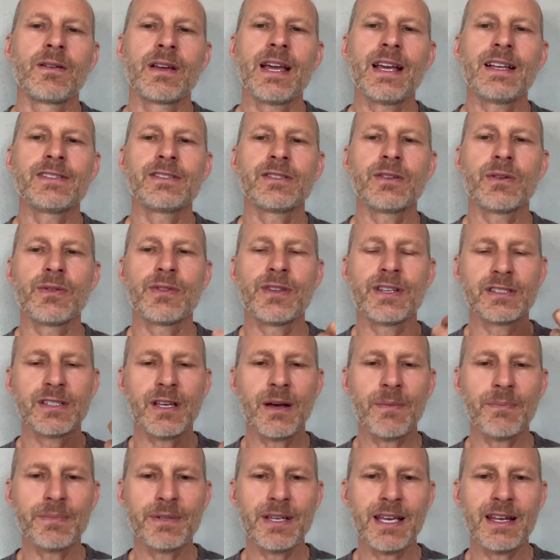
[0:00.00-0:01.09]
Okay, so this
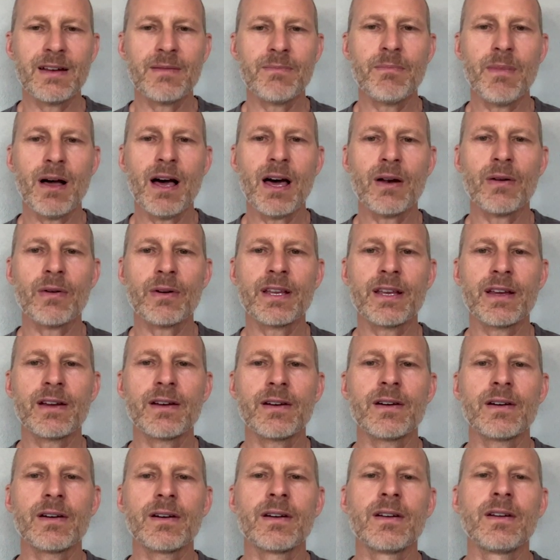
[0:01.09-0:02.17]
updated model
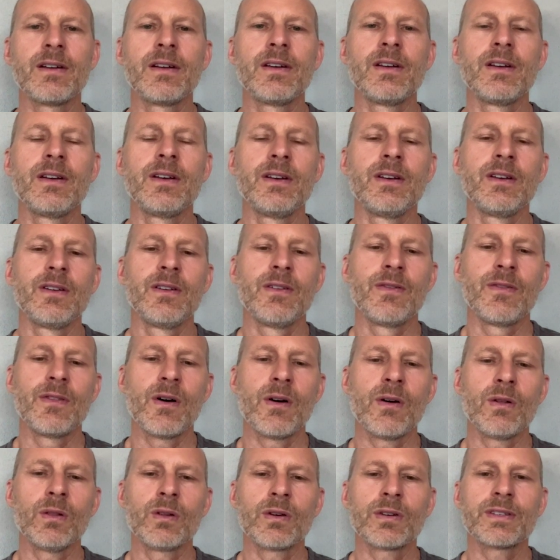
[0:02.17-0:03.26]
here,
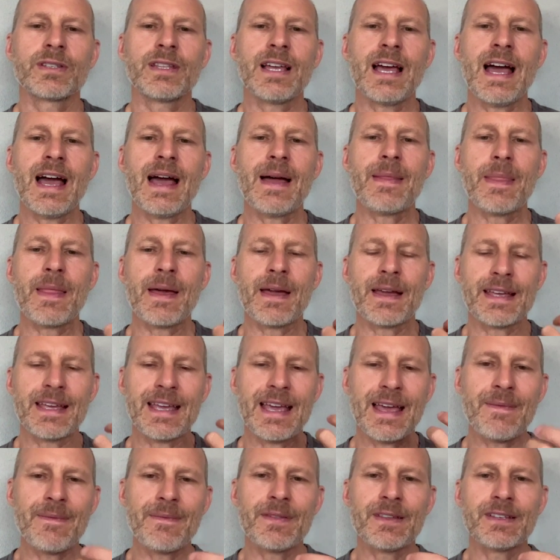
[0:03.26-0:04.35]
though, looked at
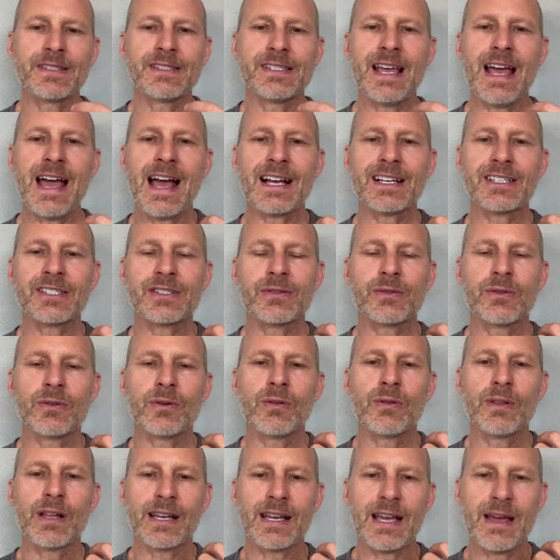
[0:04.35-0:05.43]
again this
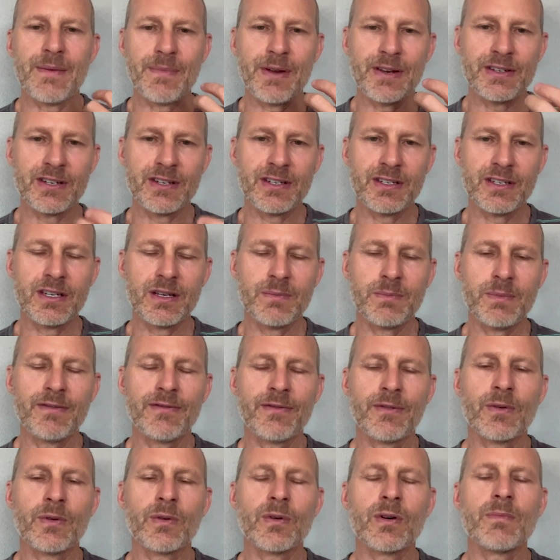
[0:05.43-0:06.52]
actual, like I mentioned to you
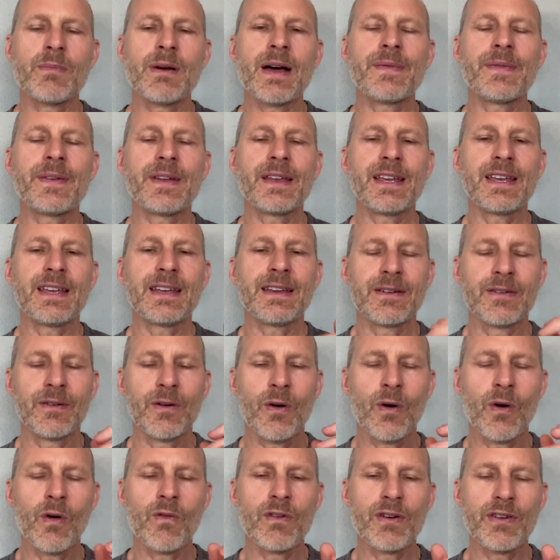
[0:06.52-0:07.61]
before, about the
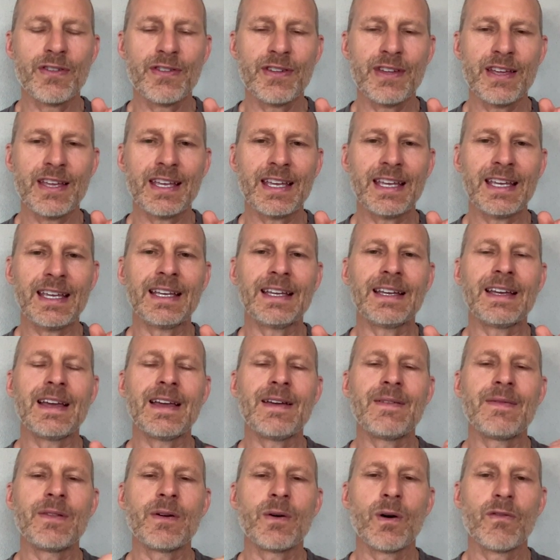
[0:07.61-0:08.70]
overthinking
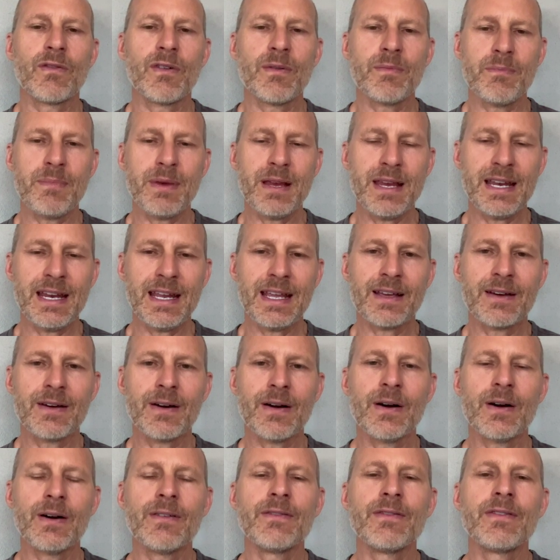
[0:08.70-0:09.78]
and the overmeaning
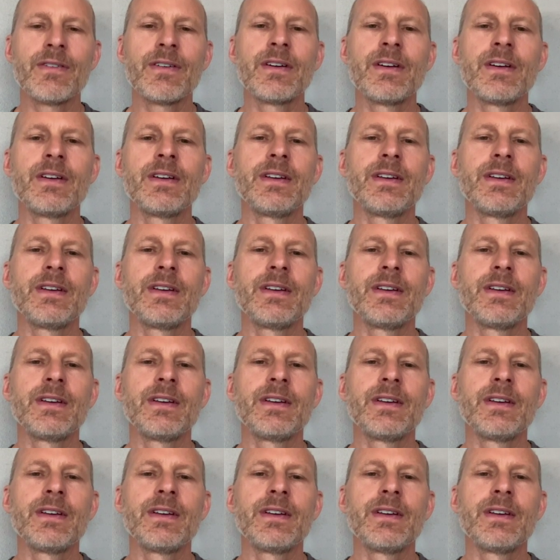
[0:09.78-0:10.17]
of